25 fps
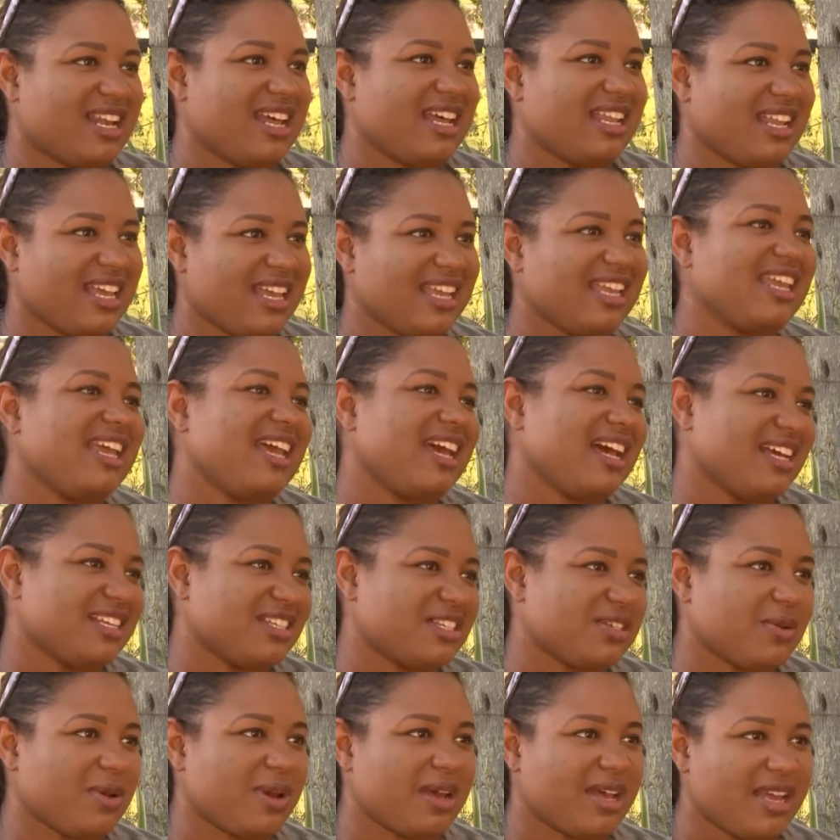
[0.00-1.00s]
that I like. Yeah.
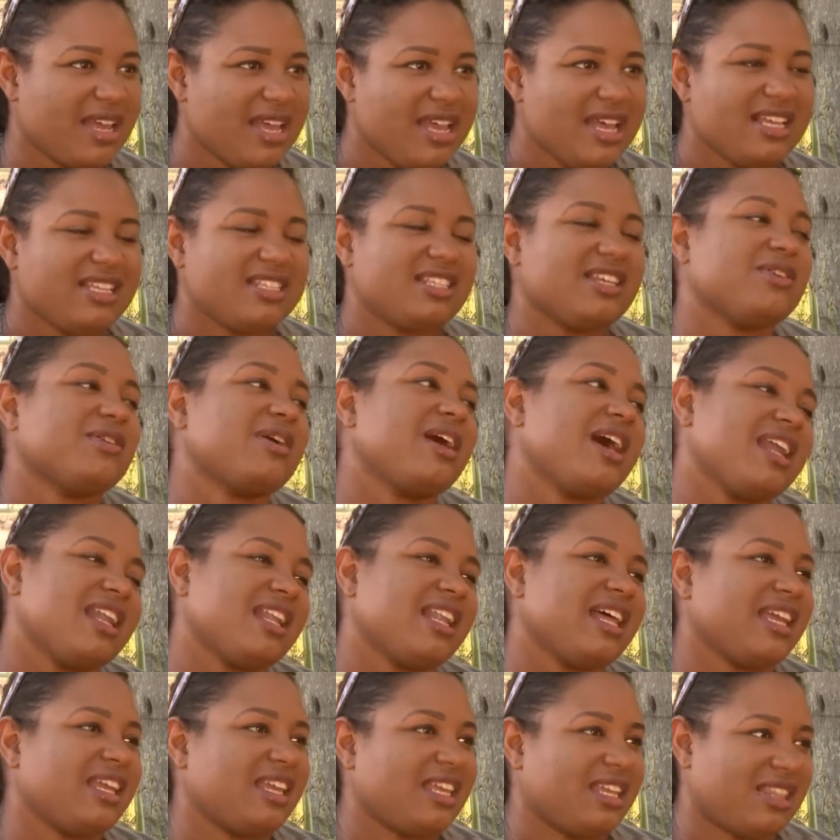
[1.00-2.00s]
So kind of
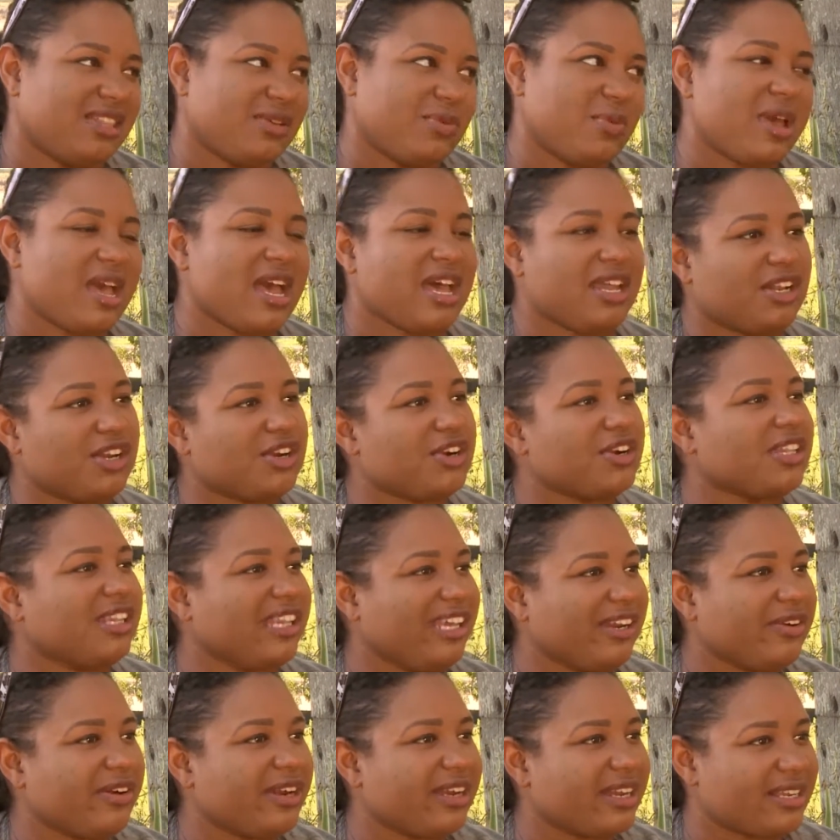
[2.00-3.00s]
like the way I learn
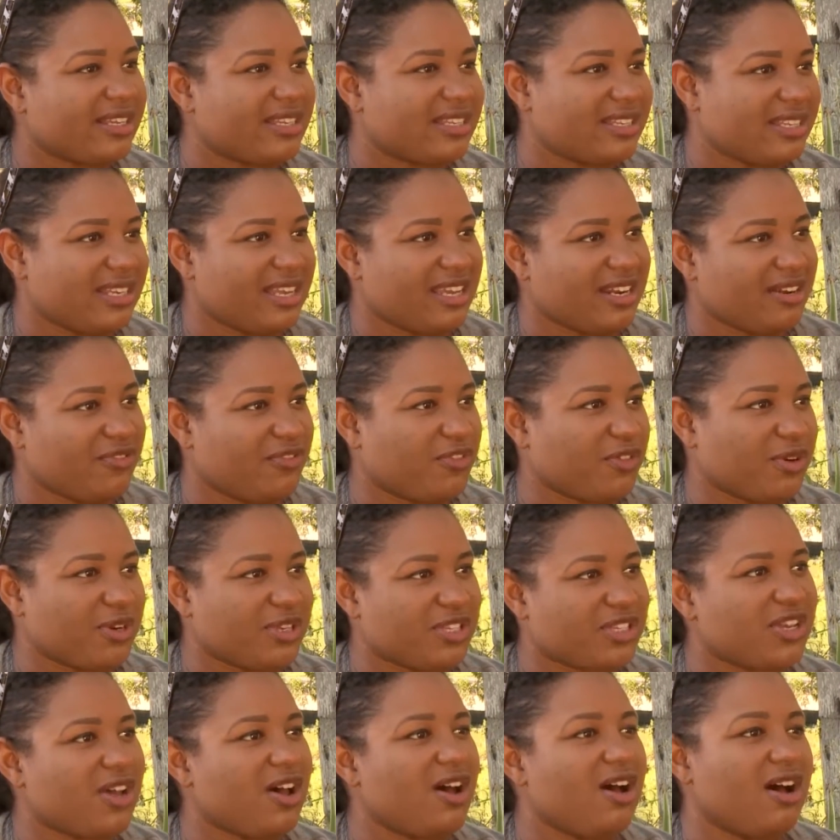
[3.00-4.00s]
lyrics for a
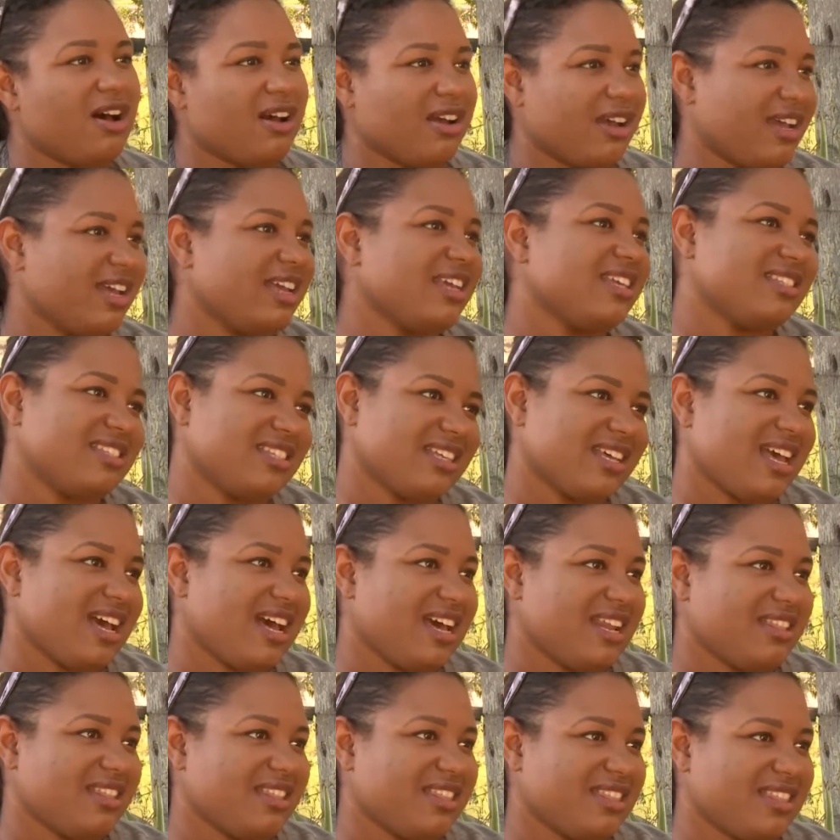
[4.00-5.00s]
song is the
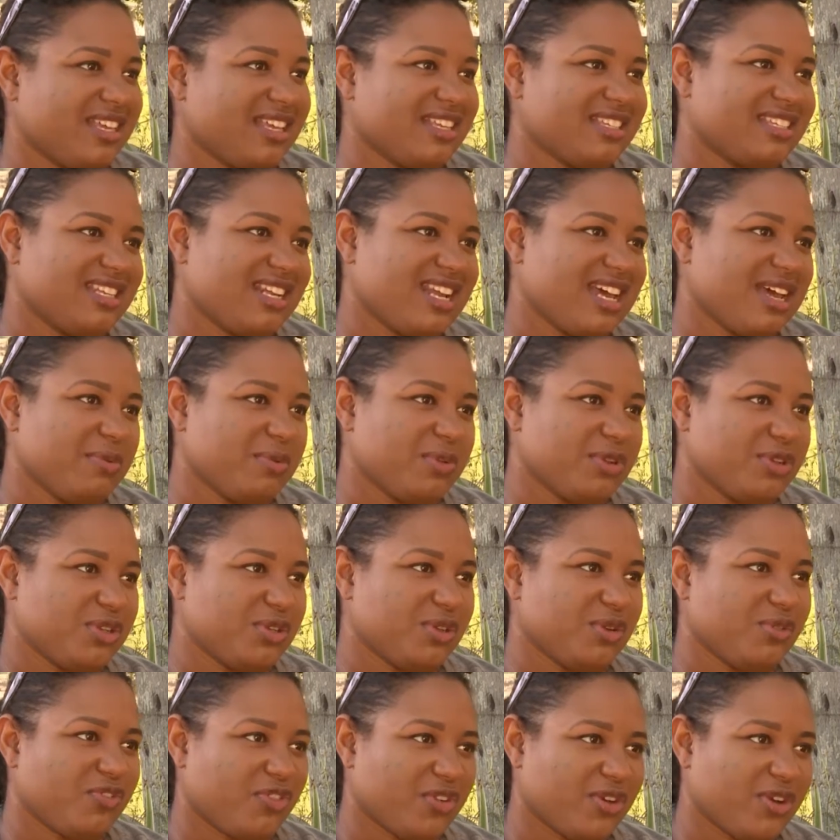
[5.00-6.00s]
kind of the things that I would
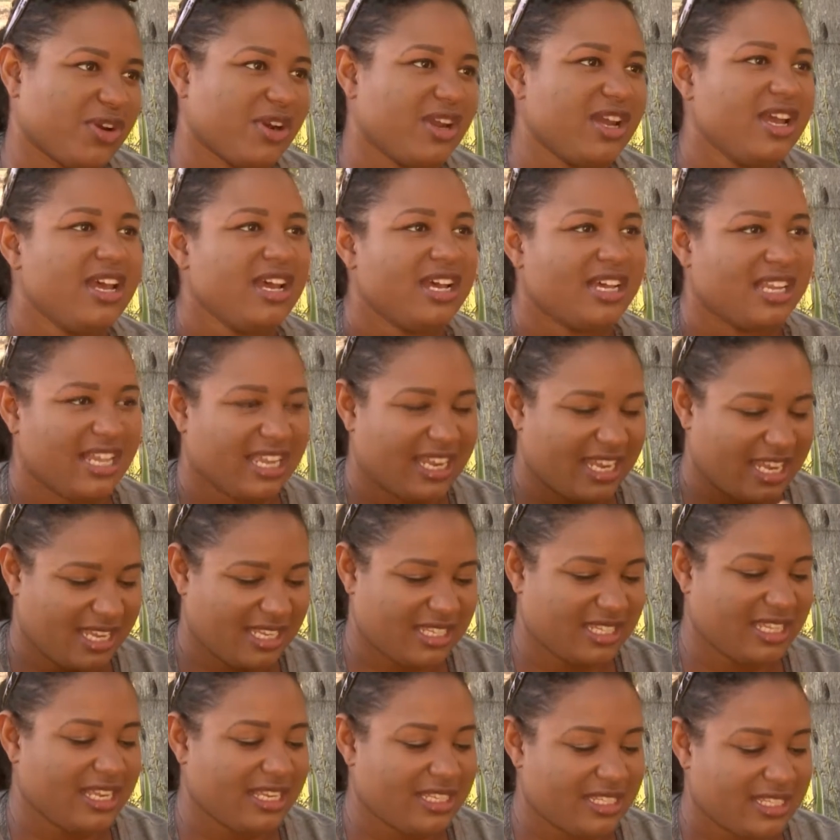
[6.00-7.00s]
do for like
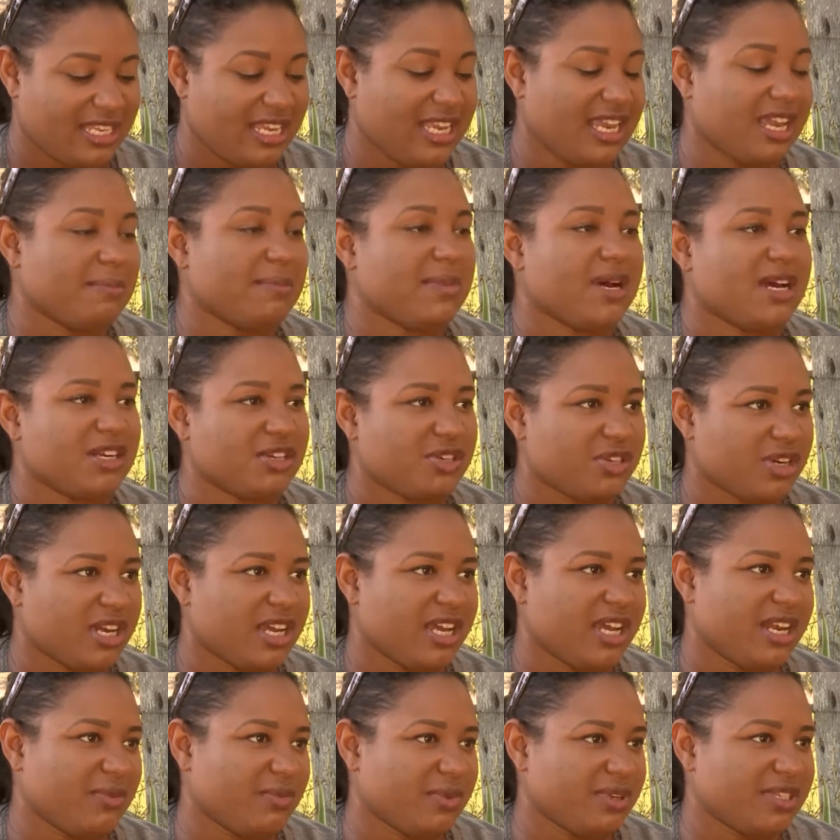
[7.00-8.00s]
seeing a mantra
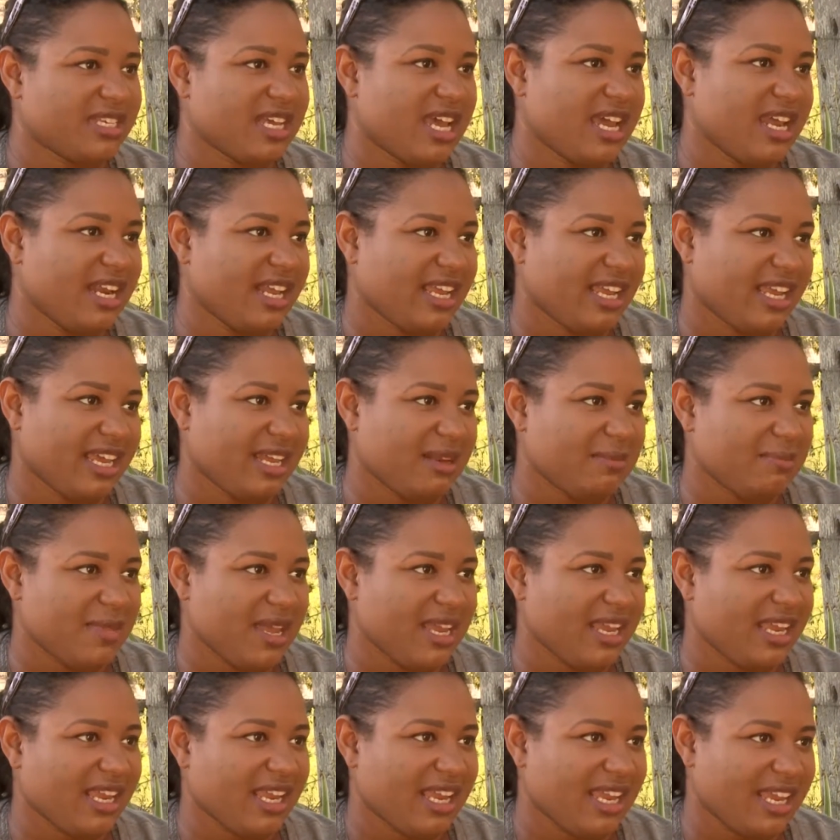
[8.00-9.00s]
and reciting it and
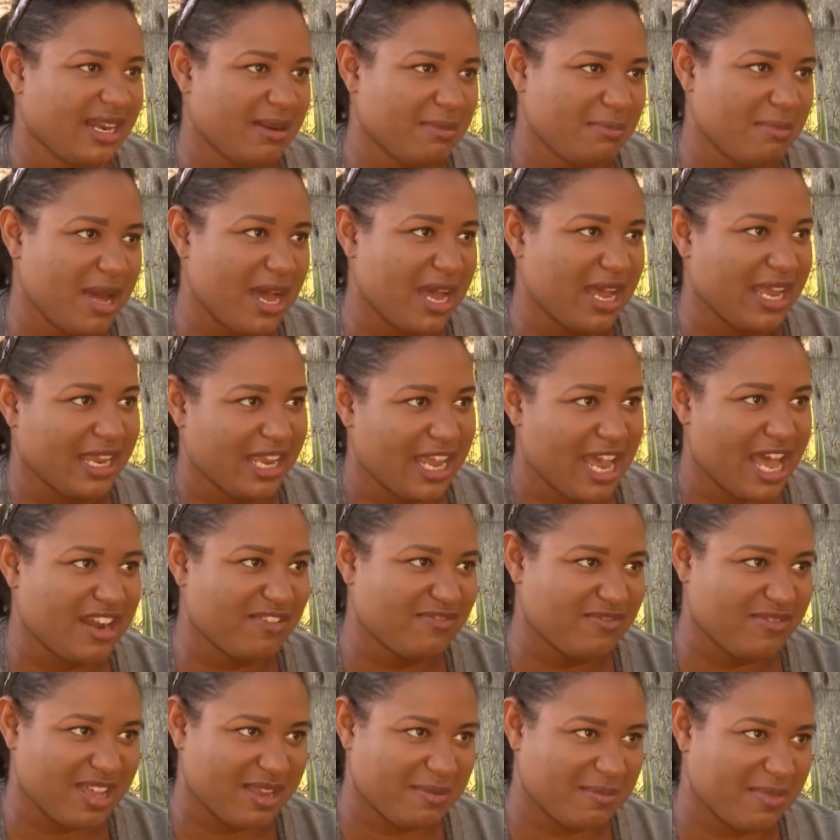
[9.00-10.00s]
making it my kind
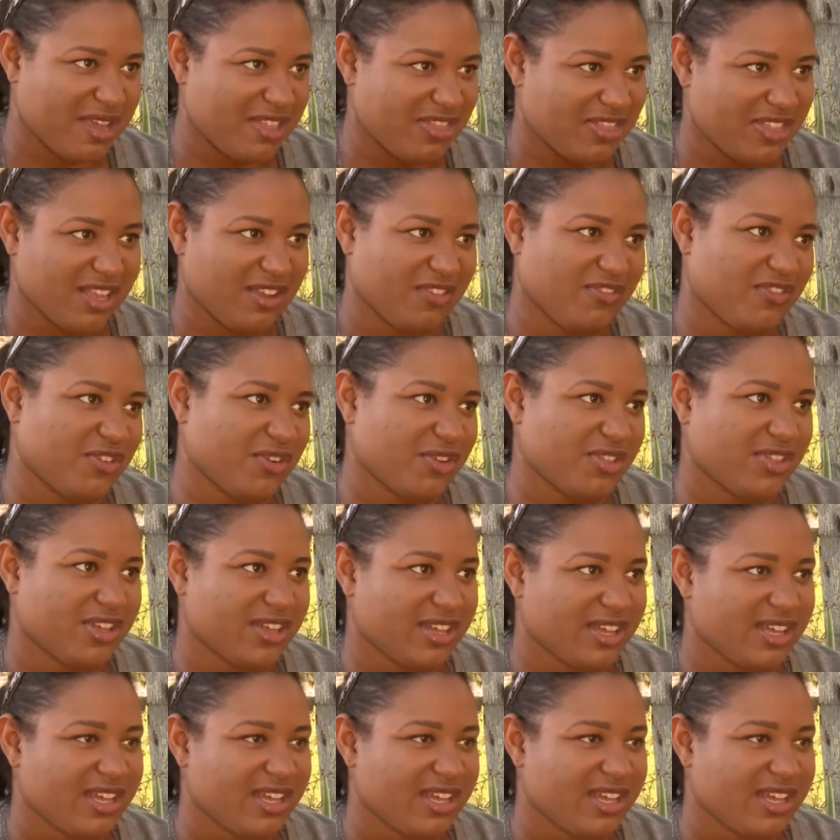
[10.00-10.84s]
of like my thing for